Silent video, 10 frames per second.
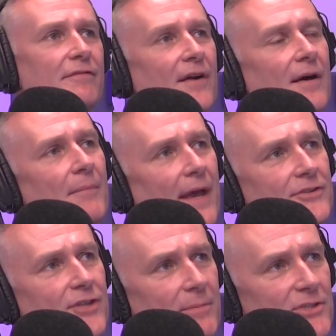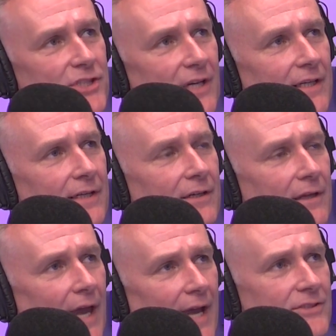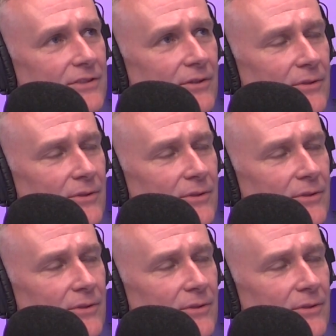from Andrea Bocelli, Axl